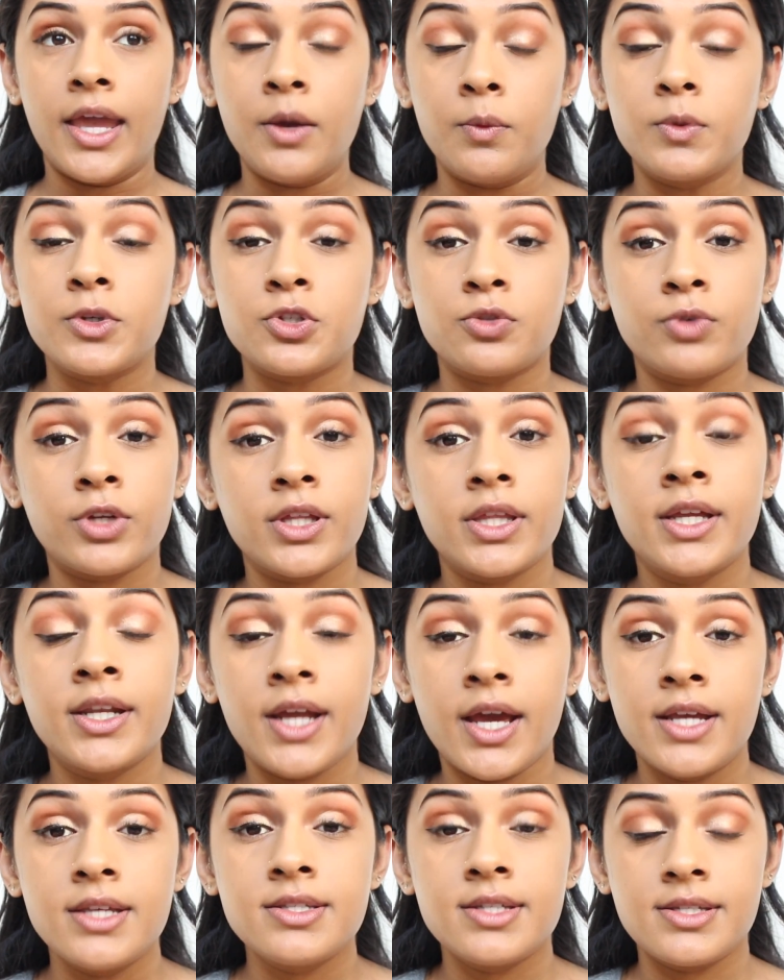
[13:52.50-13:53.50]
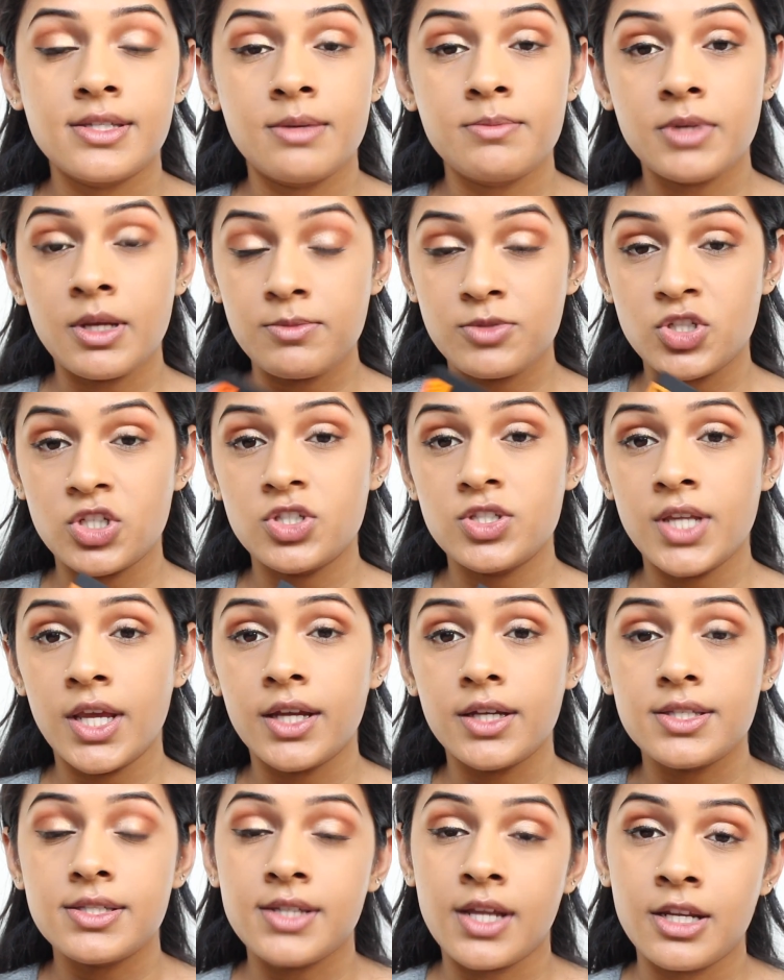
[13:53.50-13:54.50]
it was really nice to sometimes just
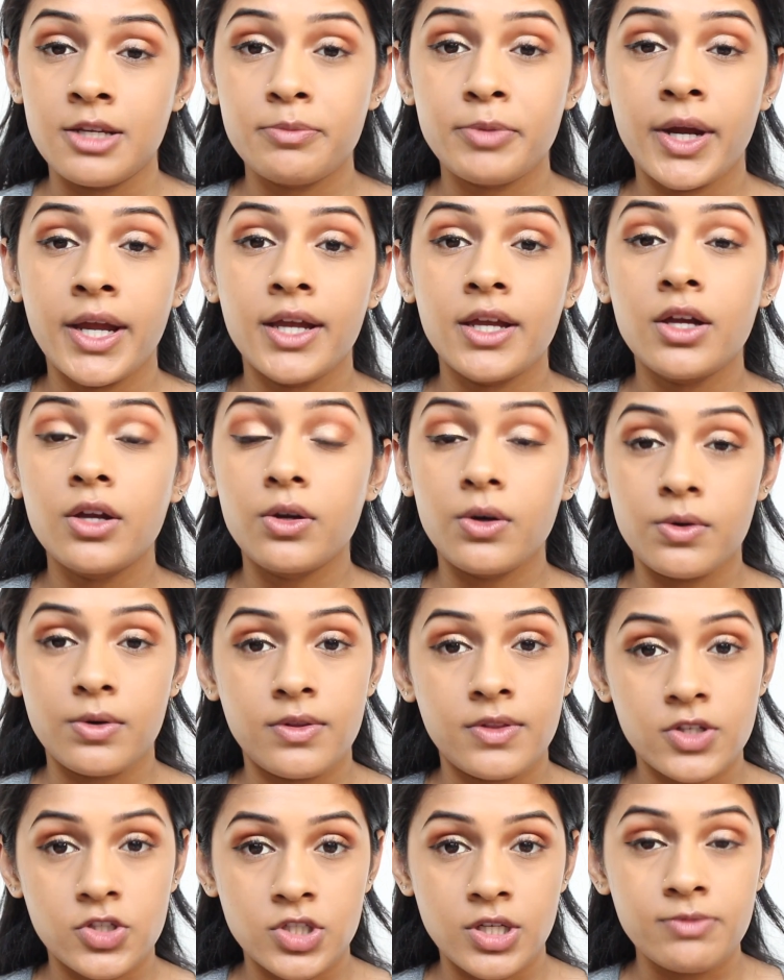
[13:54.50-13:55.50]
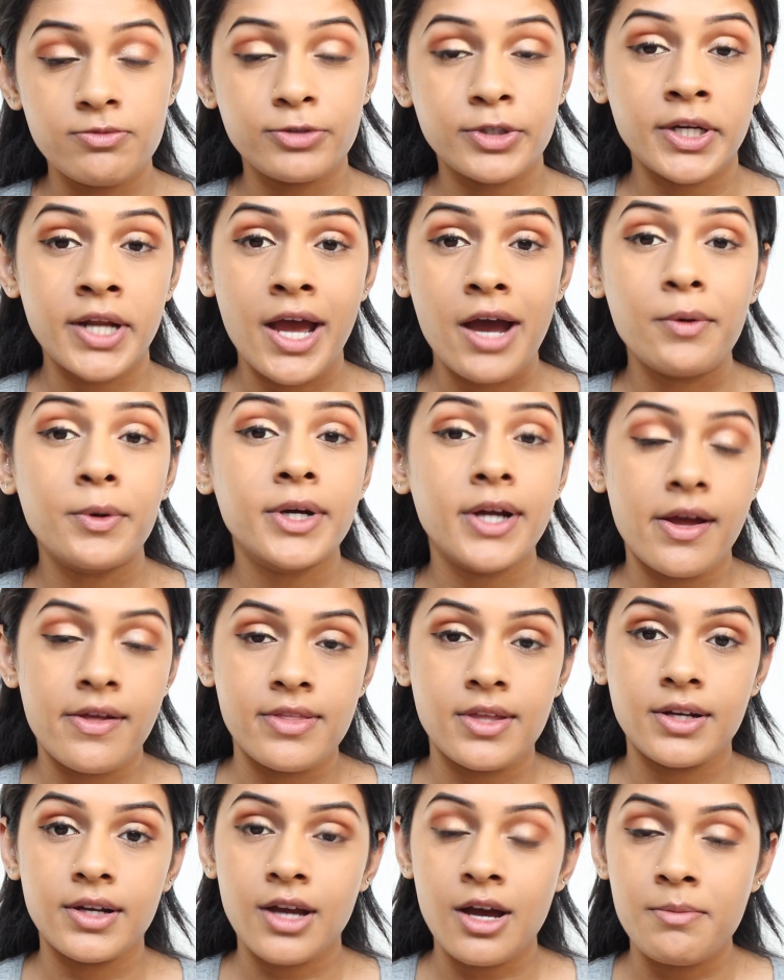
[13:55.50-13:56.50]
take a study break, go to the gym for an hour, and
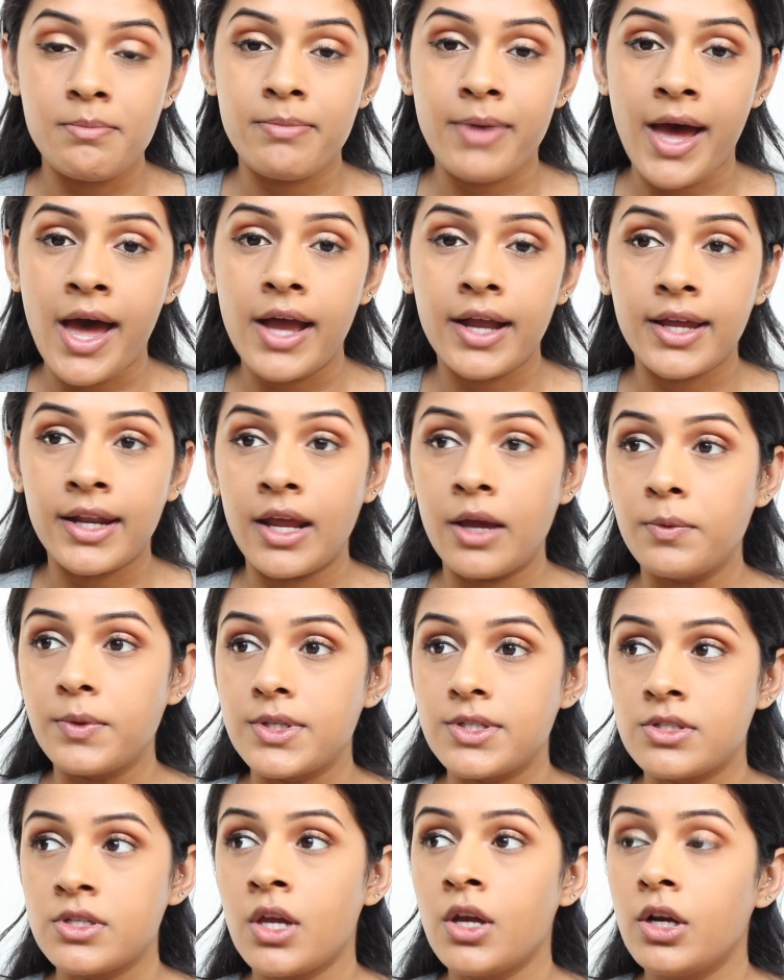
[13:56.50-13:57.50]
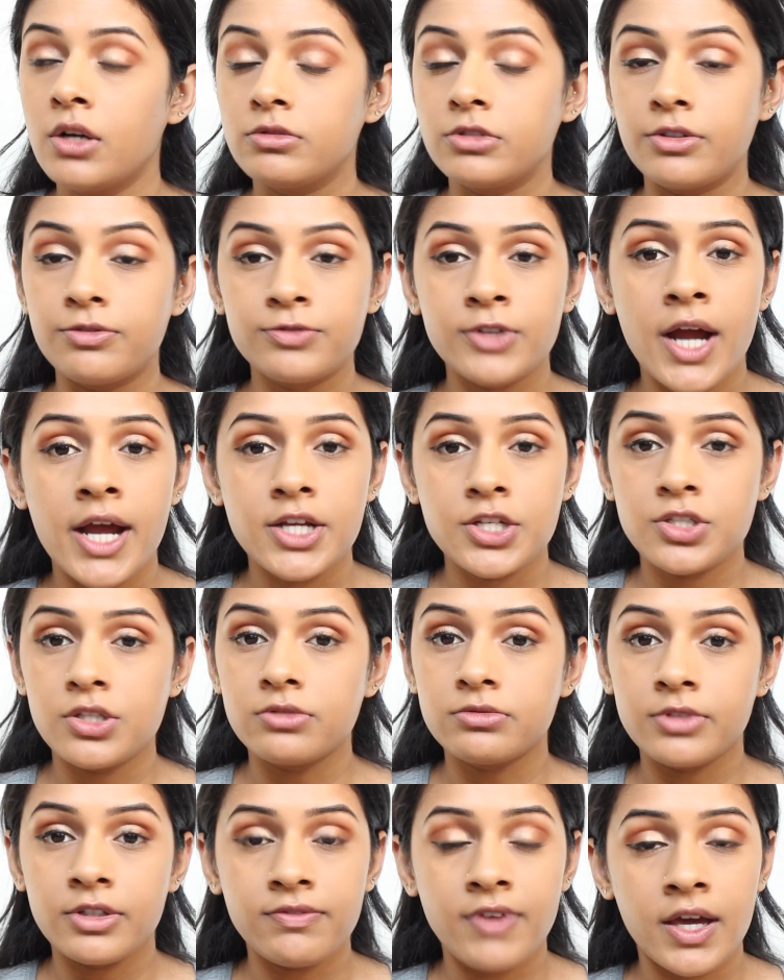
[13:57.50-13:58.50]
then come back, and I was refreshed,
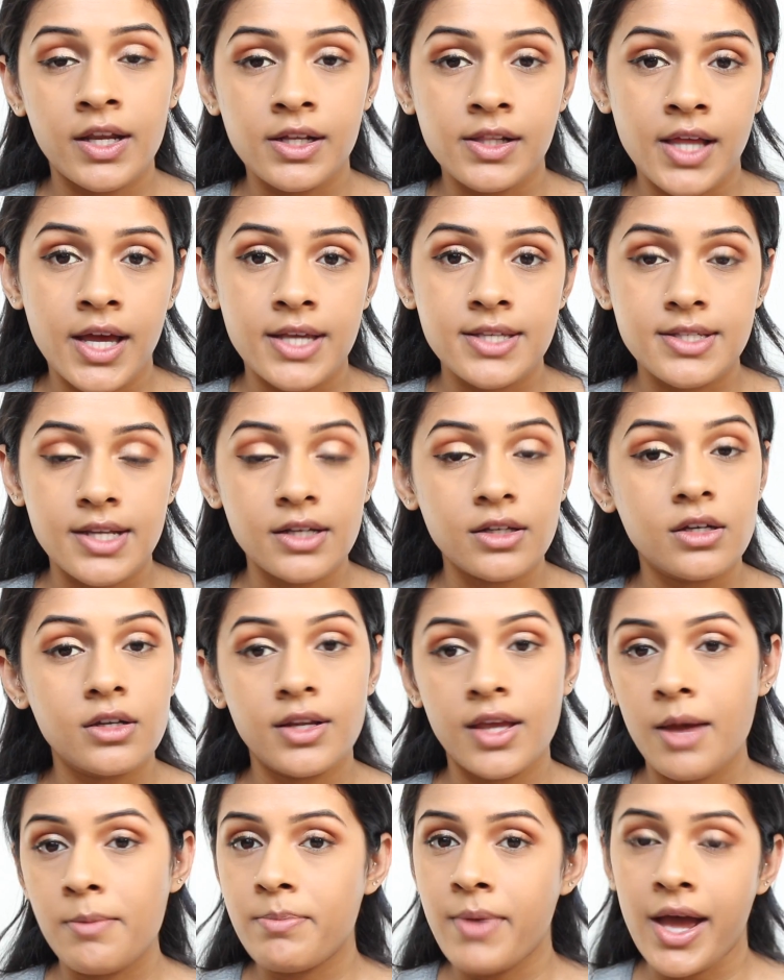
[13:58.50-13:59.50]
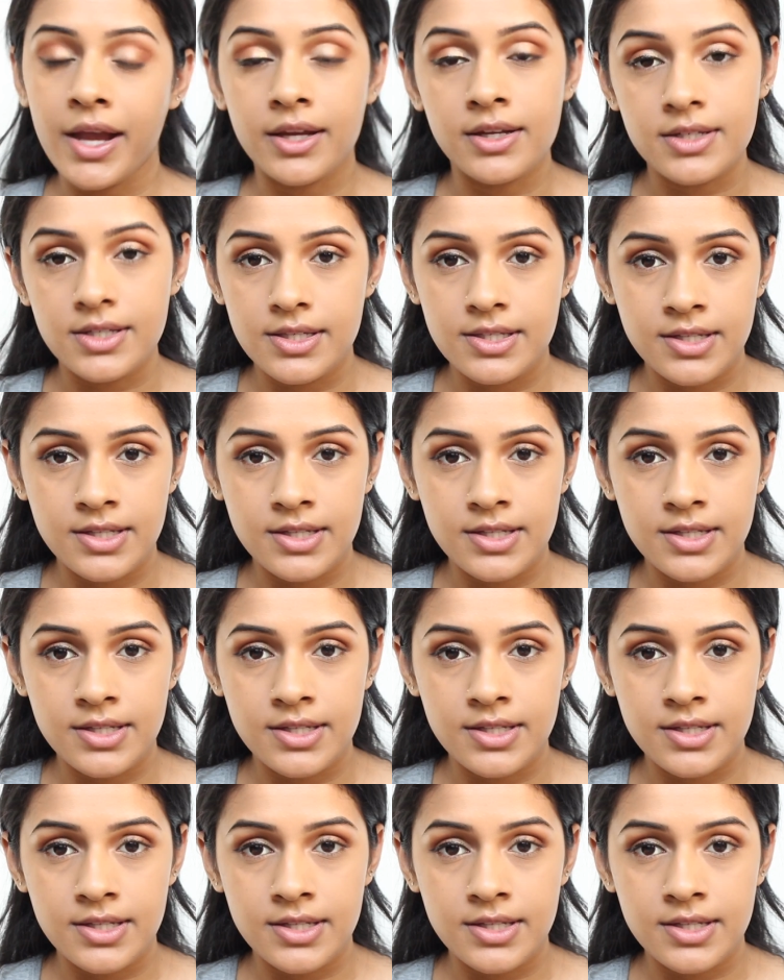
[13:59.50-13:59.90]
revitalized, and could get back into